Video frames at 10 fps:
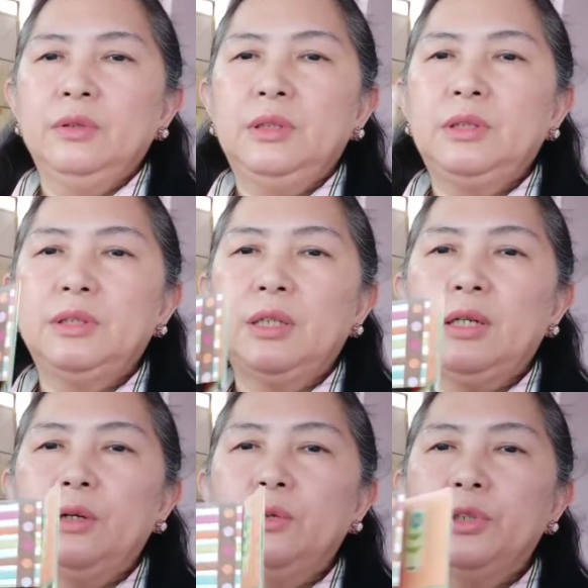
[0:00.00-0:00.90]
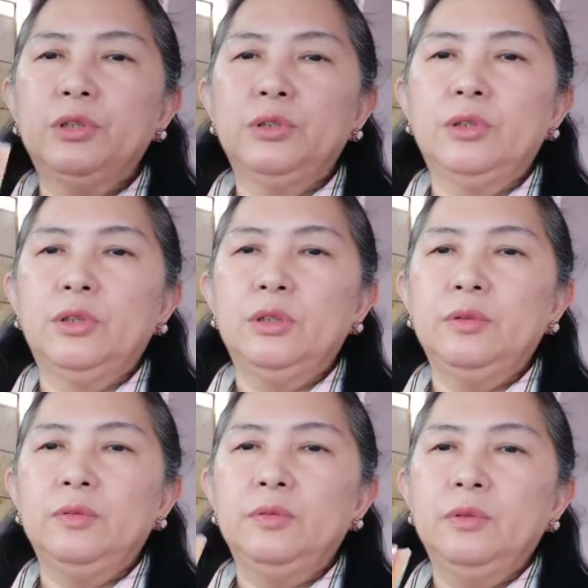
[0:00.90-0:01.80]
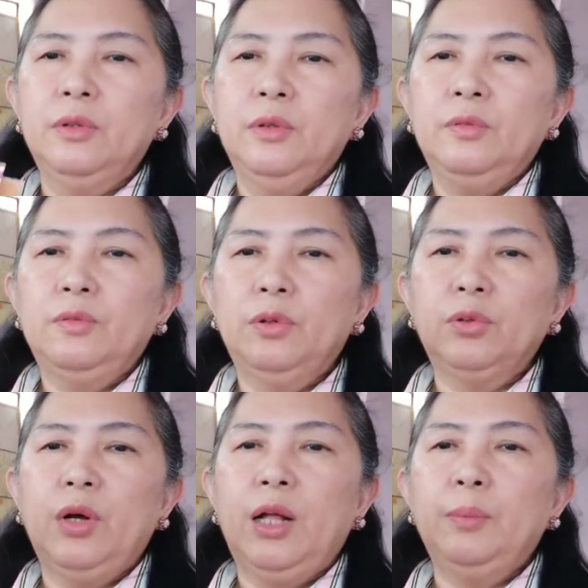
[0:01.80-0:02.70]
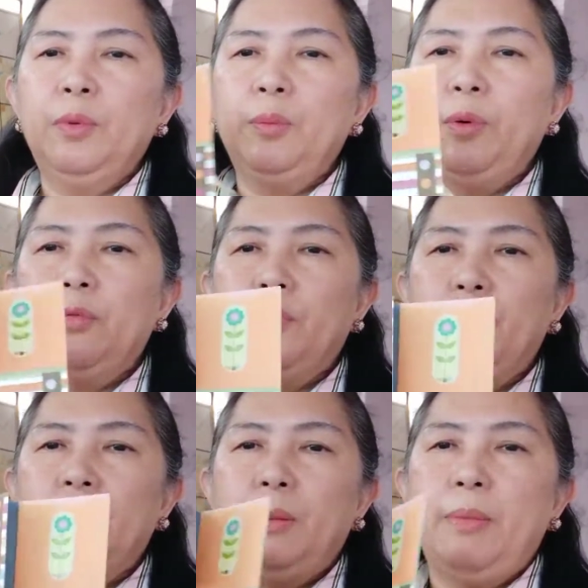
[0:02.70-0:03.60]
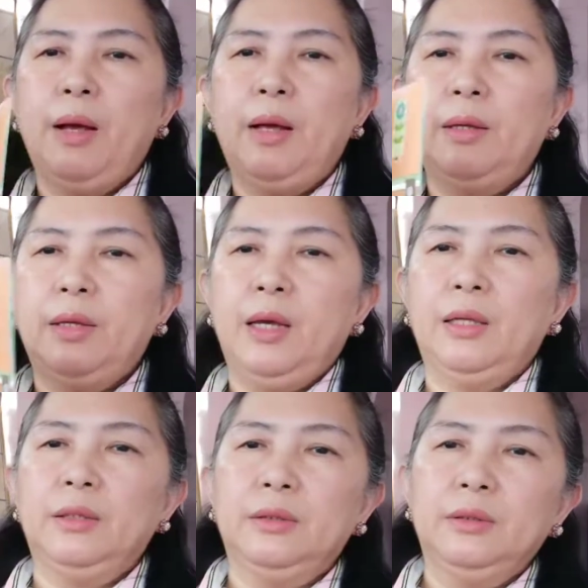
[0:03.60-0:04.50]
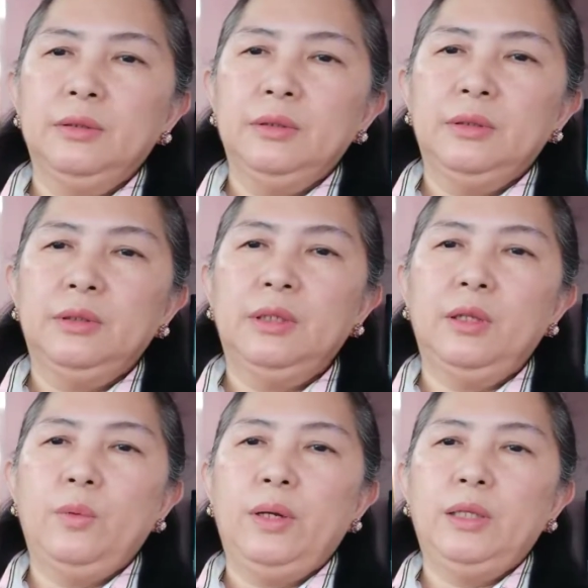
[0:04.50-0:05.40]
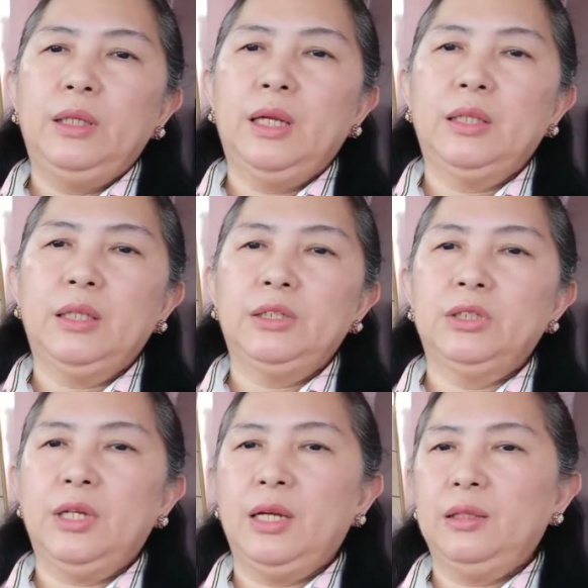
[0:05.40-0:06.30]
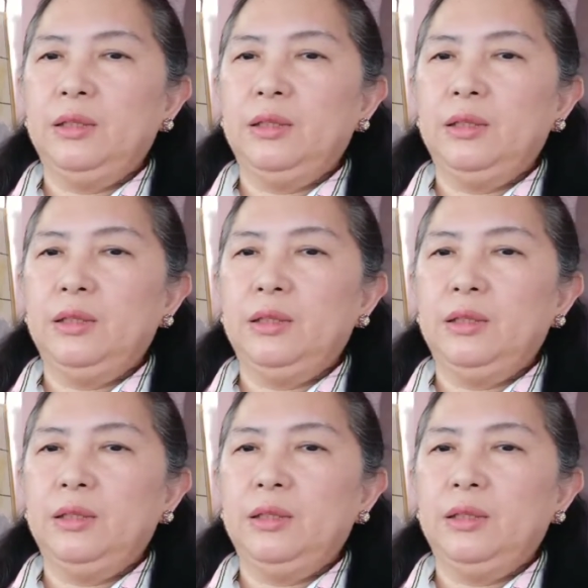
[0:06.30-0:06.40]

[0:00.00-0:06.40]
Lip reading: This is our accordion photo album before, di ba? Ginawa din natin siya.